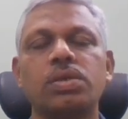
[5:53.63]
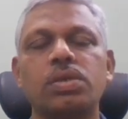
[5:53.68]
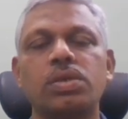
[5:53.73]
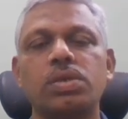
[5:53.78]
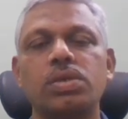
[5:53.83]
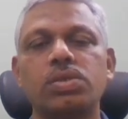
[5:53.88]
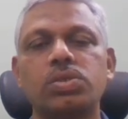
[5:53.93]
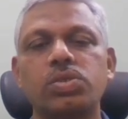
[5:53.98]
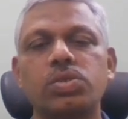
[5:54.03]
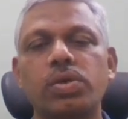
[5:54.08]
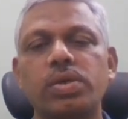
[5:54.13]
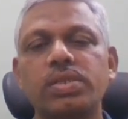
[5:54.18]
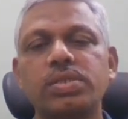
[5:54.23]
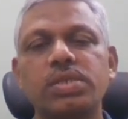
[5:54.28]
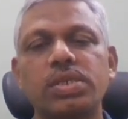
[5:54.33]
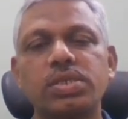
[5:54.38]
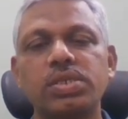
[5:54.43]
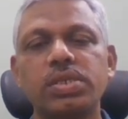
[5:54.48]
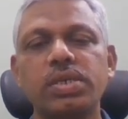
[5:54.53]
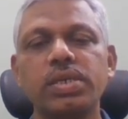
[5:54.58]
So in
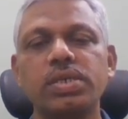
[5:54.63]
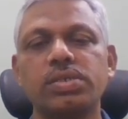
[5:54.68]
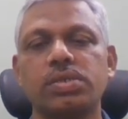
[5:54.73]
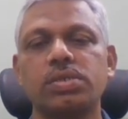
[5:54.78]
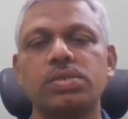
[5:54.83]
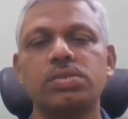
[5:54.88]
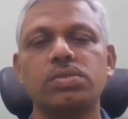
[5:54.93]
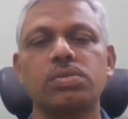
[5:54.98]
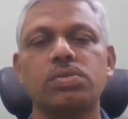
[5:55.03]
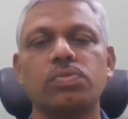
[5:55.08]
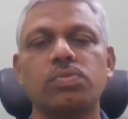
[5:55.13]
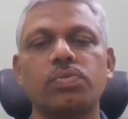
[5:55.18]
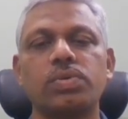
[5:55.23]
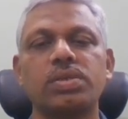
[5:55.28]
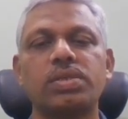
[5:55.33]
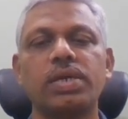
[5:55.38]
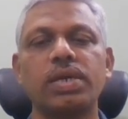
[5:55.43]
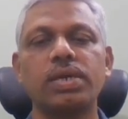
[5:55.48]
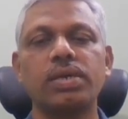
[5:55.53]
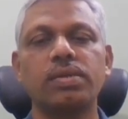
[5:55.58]
such cases, we
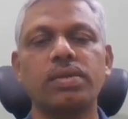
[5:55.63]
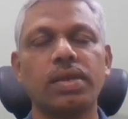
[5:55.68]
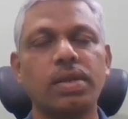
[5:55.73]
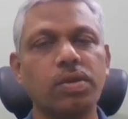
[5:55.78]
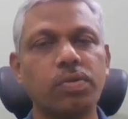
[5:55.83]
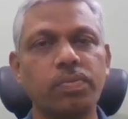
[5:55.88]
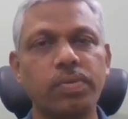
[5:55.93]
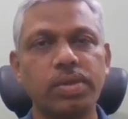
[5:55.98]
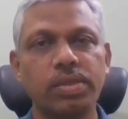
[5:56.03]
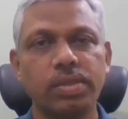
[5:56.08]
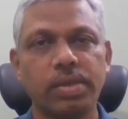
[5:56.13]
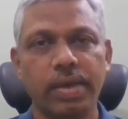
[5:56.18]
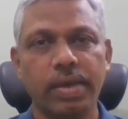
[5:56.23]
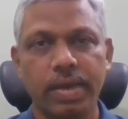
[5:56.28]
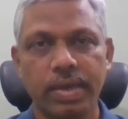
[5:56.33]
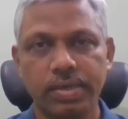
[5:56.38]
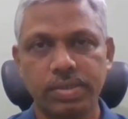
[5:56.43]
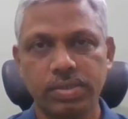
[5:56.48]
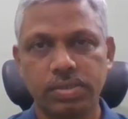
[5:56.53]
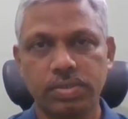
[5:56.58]
take date of birth
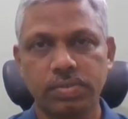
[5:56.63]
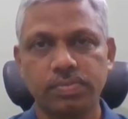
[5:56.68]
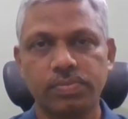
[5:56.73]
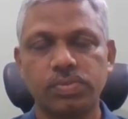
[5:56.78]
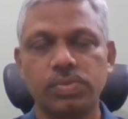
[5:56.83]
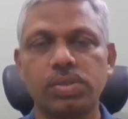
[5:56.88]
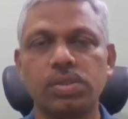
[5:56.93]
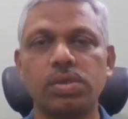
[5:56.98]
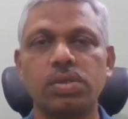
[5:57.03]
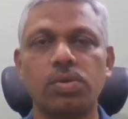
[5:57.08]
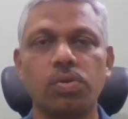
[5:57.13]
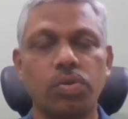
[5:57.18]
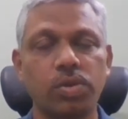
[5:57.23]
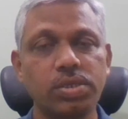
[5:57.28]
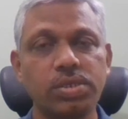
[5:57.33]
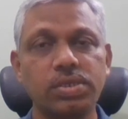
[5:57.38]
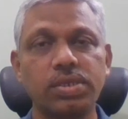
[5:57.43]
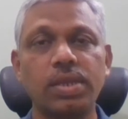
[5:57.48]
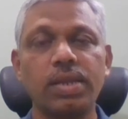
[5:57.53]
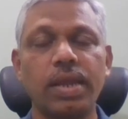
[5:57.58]
as the
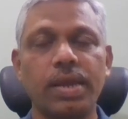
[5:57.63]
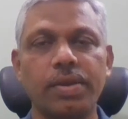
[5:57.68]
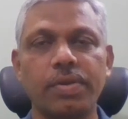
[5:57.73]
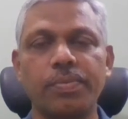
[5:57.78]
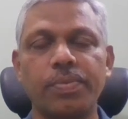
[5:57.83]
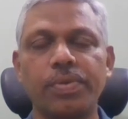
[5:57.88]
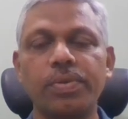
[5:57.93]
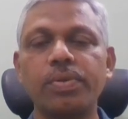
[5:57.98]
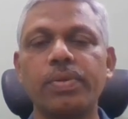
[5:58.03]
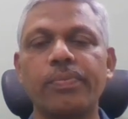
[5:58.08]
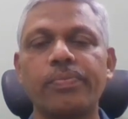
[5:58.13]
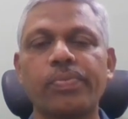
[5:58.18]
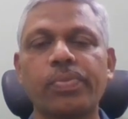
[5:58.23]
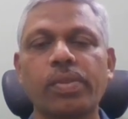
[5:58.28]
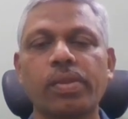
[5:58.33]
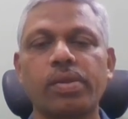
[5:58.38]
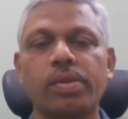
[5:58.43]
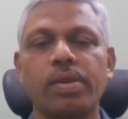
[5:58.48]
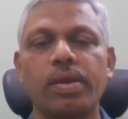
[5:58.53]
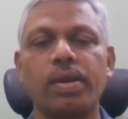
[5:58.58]
original attribute,
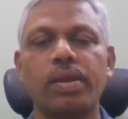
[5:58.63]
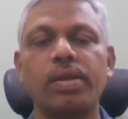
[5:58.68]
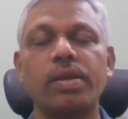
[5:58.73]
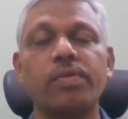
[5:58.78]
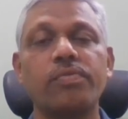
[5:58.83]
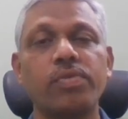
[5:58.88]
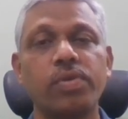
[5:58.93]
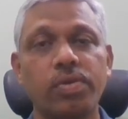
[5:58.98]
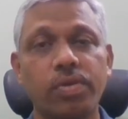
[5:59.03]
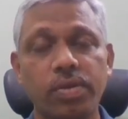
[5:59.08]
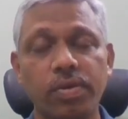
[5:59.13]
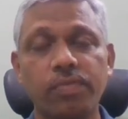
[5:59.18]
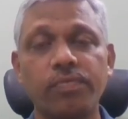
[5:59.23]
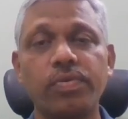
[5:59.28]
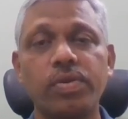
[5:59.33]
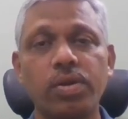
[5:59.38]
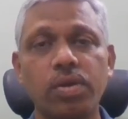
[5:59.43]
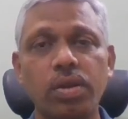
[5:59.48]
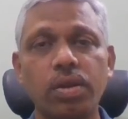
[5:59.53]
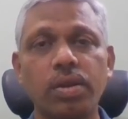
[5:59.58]
and if
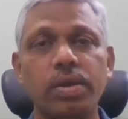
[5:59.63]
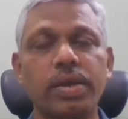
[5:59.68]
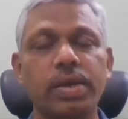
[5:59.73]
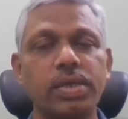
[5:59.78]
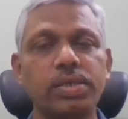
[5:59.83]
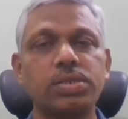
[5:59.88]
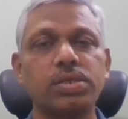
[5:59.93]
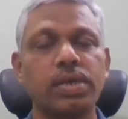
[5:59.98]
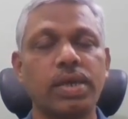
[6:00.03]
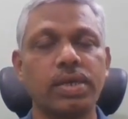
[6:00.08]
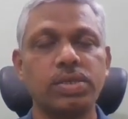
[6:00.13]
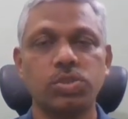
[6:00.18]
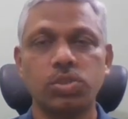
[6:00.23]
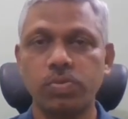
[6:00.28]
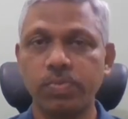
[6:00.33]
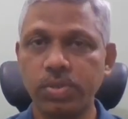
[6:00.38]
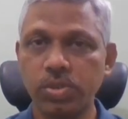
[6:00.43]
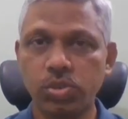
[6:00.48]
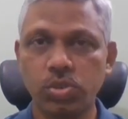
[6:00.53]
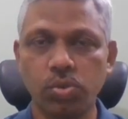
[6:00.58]
at all age has to
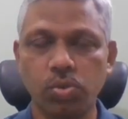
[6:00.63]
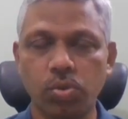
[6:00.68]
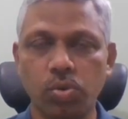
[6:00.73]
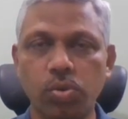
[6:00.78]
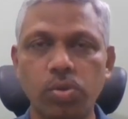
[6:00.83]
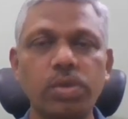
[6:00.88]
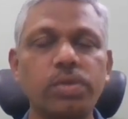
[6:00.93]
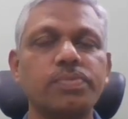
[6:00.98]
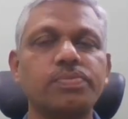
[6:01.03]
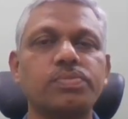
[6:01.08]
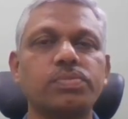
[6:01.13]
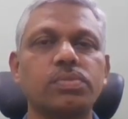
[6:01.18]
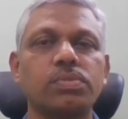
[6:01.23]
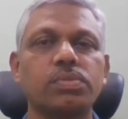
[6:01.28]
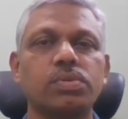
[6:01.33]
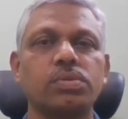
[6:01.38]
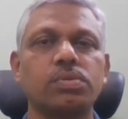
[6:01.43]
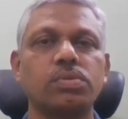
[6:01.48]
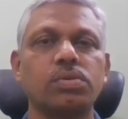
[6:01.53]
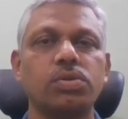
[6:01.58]
be stored,
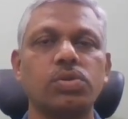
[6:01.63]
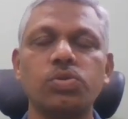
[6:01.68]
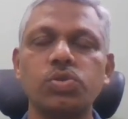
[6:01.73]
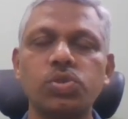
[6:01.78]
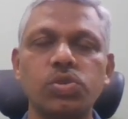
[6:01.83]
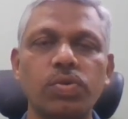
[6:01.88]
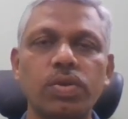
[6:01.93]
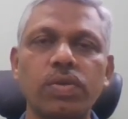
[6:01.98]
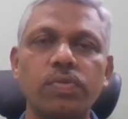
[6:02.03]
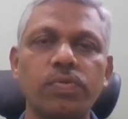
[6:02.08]
usually we